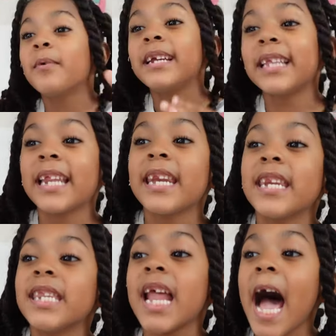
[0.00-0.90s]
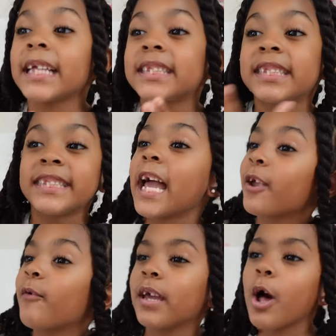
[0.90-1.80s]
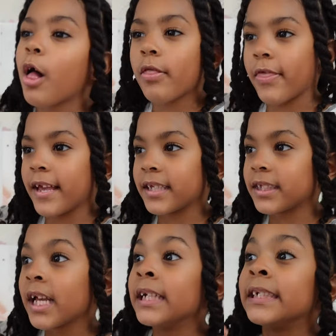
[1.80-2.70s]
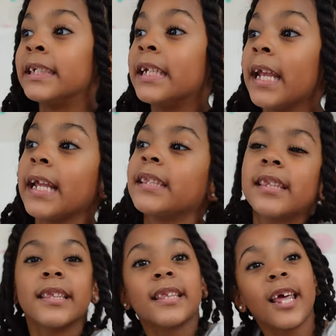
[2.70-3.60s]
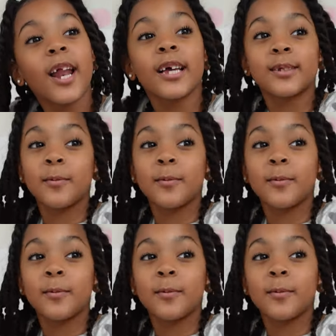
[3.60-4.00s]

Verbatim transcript: We did not decorate all this. She did a